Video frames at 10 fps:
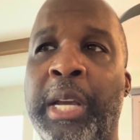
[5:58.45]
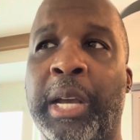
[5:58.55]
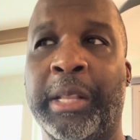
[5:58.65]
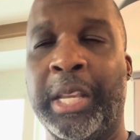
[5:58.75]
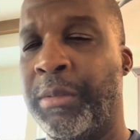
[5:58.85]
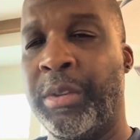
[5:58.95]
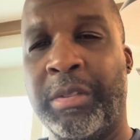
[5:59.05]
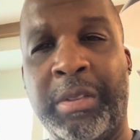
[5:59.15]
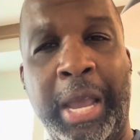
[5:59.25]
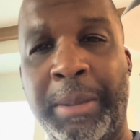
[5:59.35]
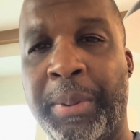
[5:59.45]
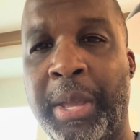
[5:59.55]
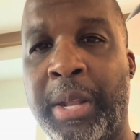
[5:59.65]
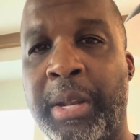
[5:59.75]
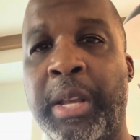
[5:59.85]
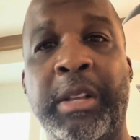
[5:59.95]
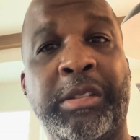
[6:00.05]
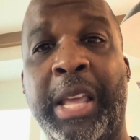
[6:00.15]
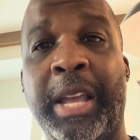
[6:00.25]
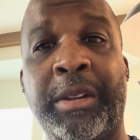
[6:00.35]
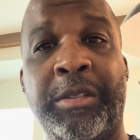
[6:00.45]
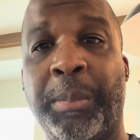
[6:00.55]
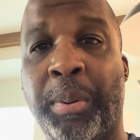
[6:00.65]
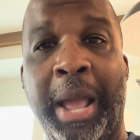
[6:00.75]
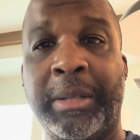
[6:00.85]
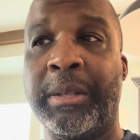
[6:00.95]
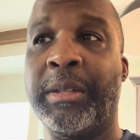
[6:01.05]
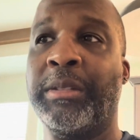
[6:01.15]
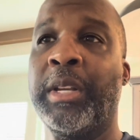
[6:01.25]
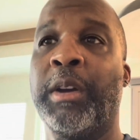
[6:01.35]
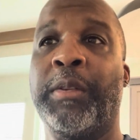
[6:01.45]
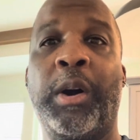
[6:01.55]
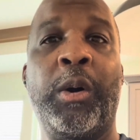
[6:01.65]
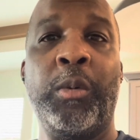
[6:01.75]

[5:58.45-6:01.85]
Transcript: I think if you just type in standards of practice for home